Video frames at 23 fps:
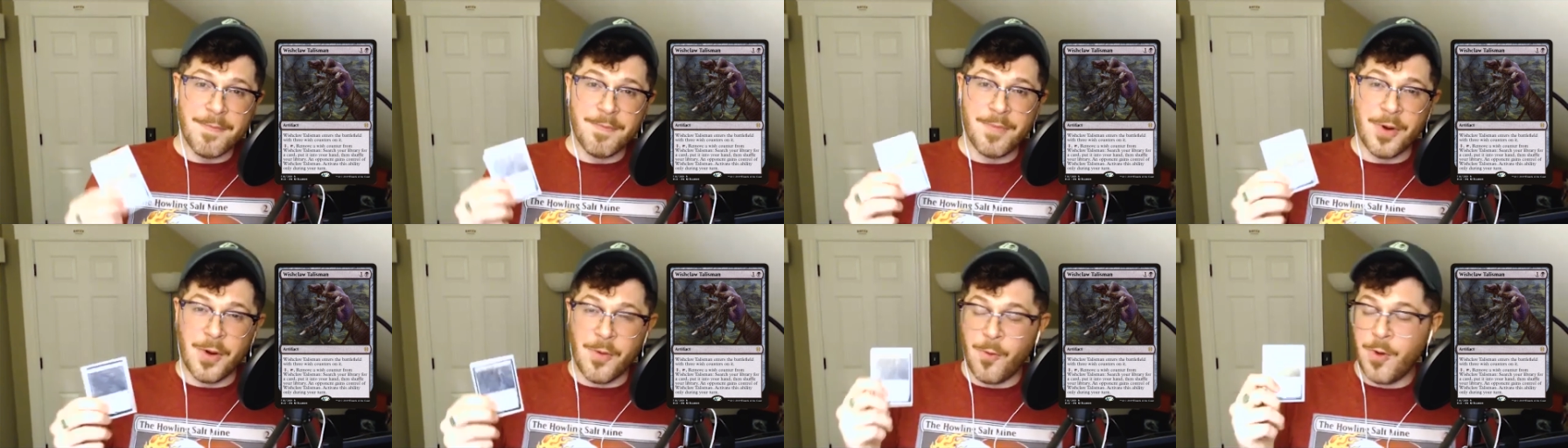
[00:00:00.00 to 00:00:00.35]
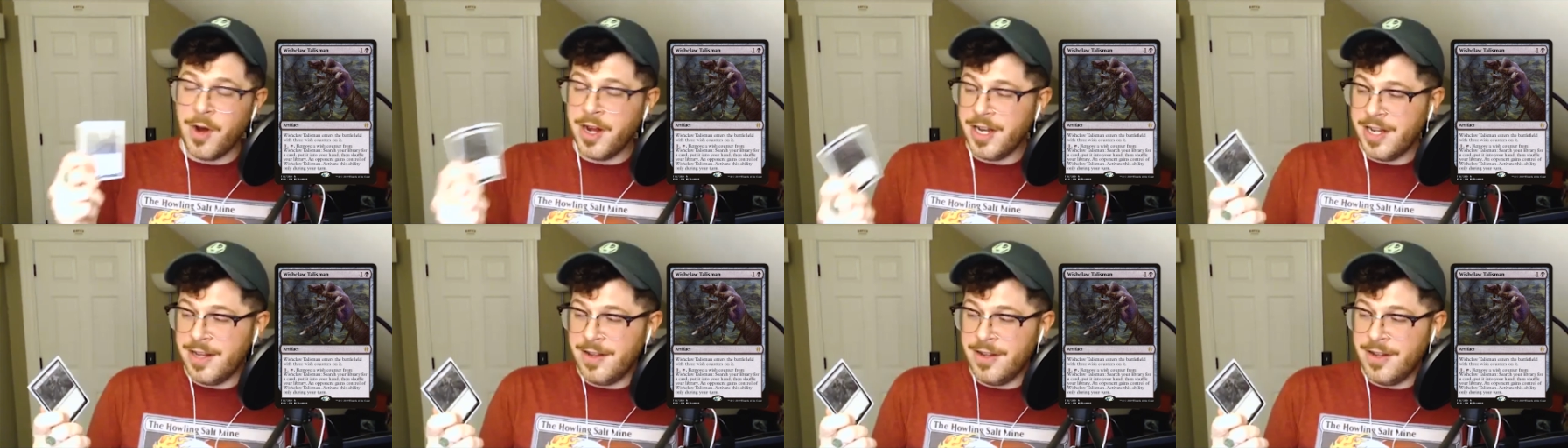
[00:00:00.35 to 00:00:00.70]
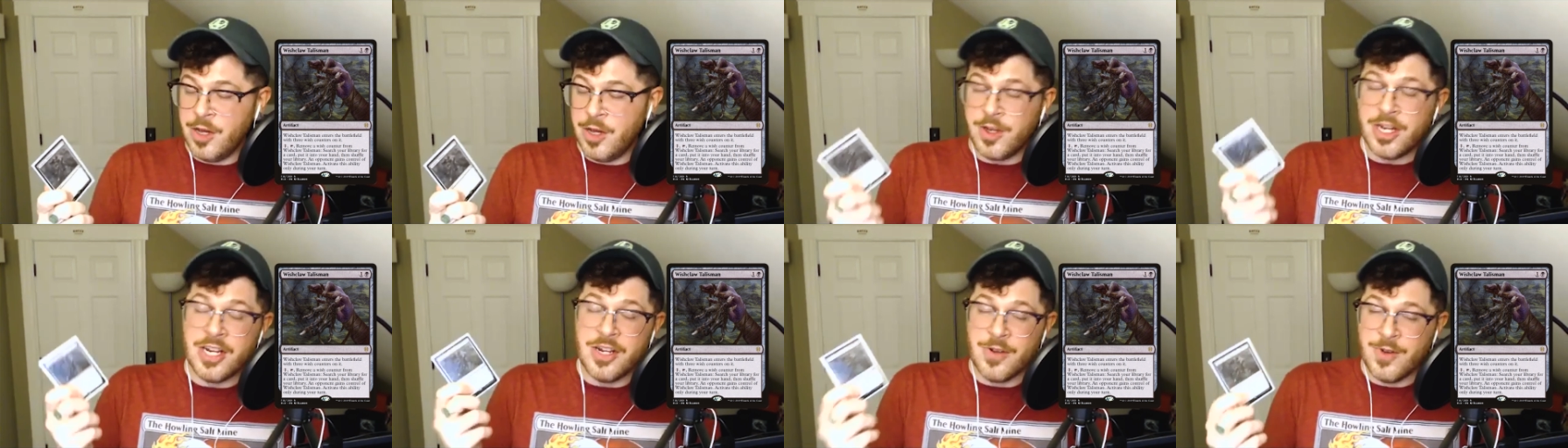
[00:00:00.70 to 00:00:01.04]
but what
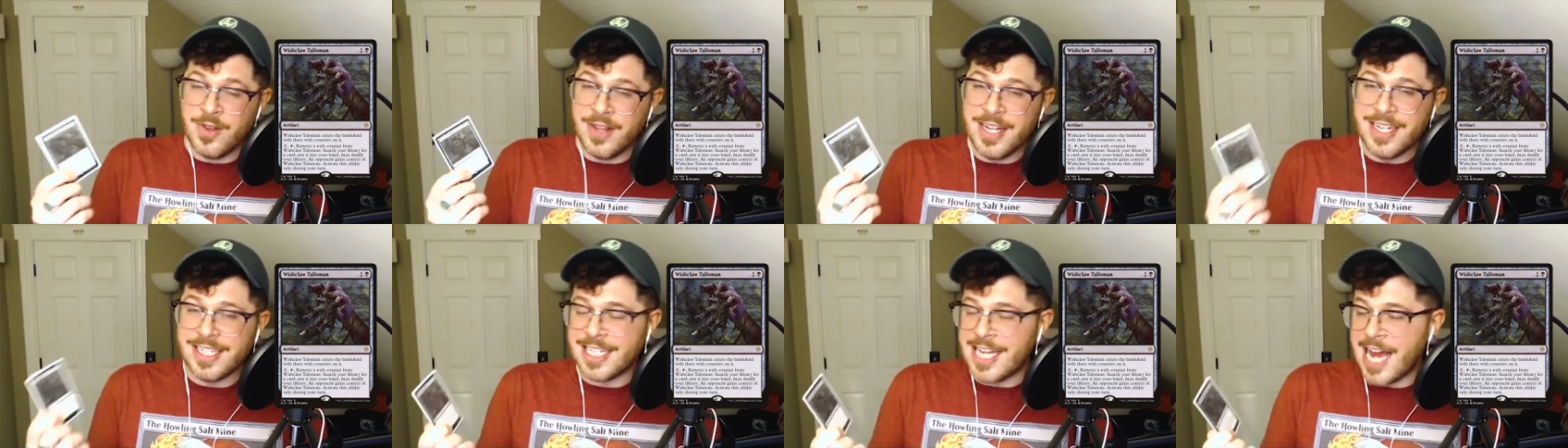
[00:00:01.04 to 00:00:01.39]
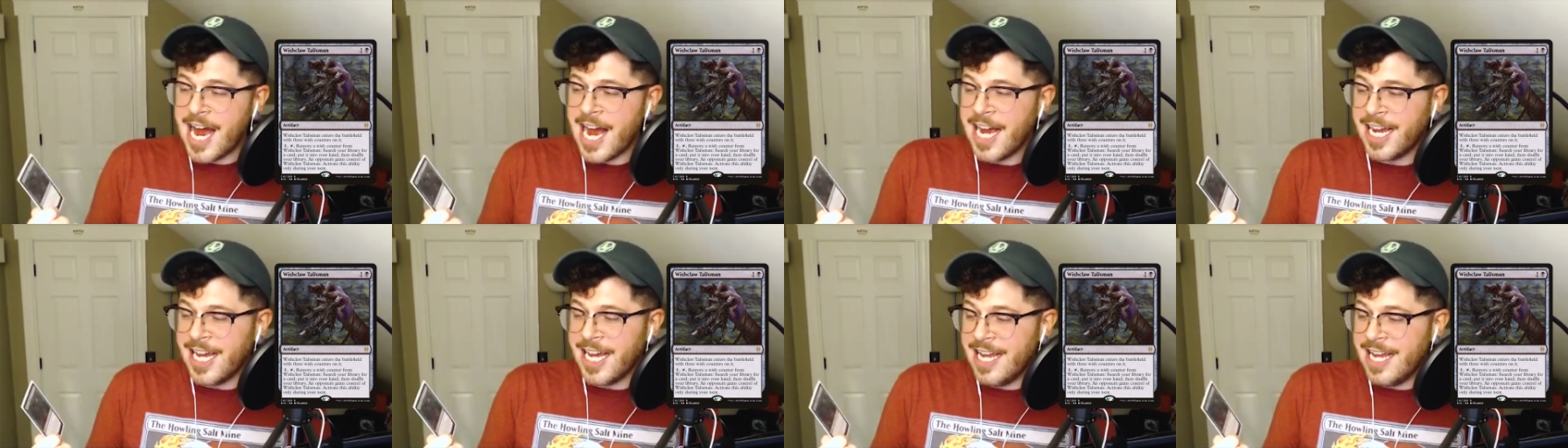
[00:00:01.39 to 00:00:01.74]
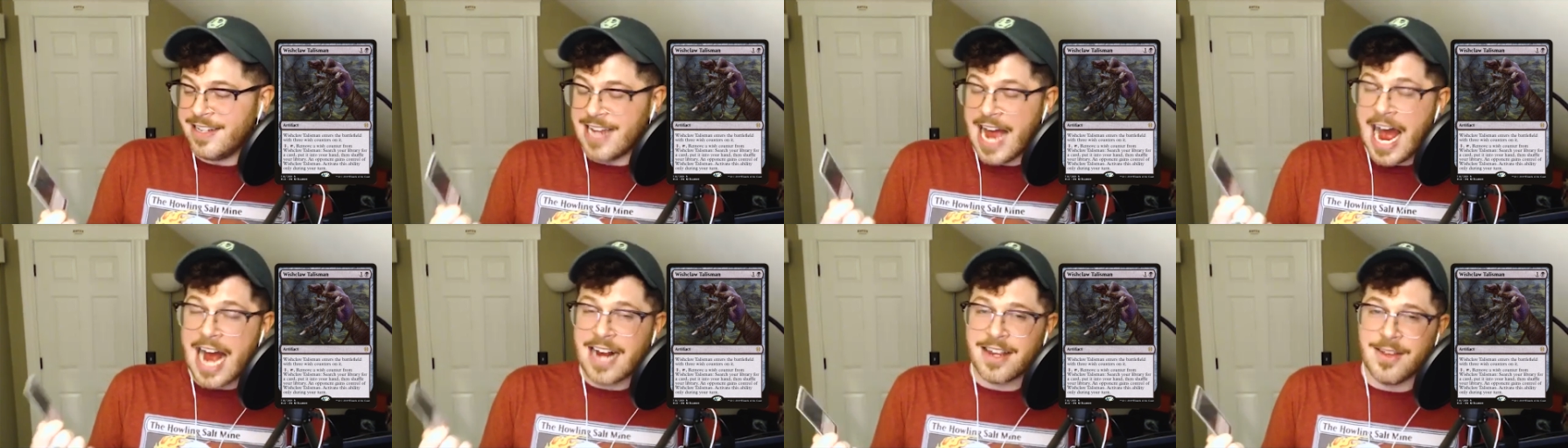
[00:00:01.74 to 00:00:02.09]
you can do in this deck is
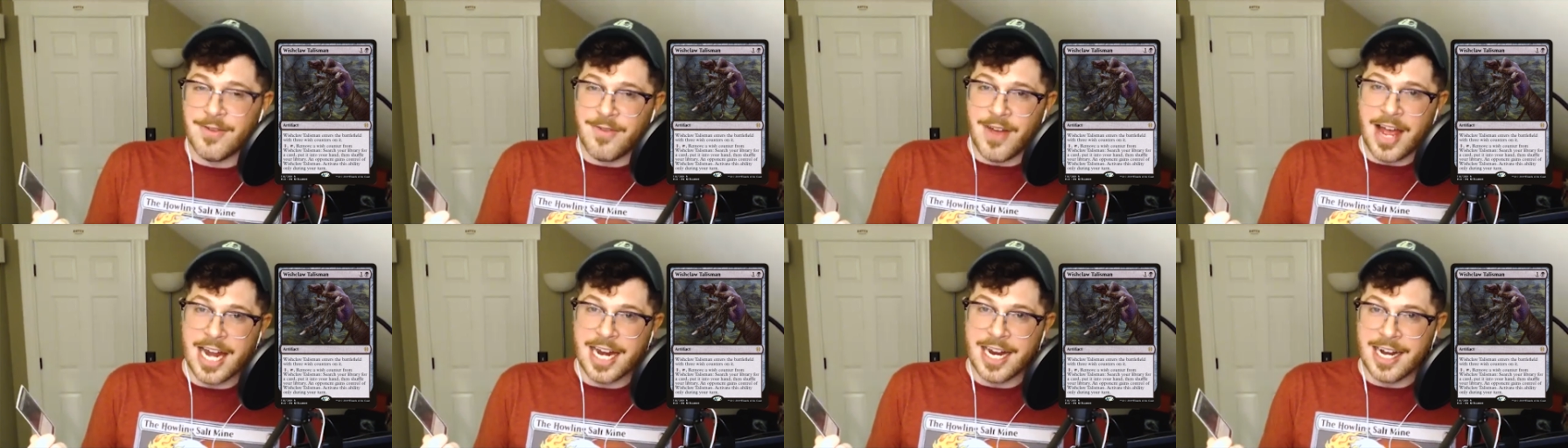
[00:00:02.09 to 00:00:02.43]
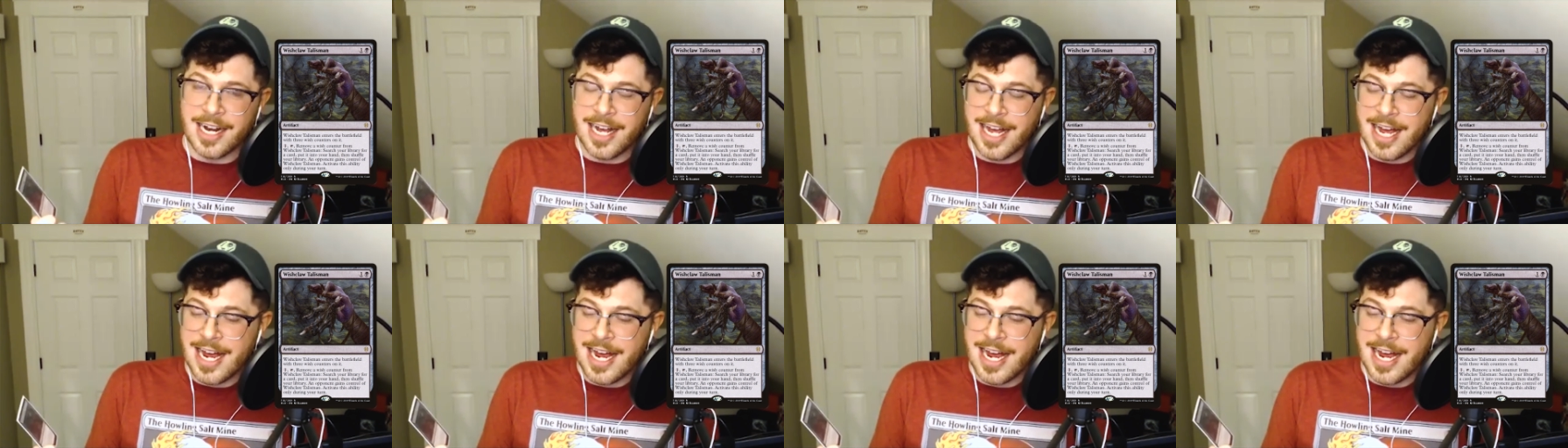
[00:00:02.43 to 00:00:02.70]
activate it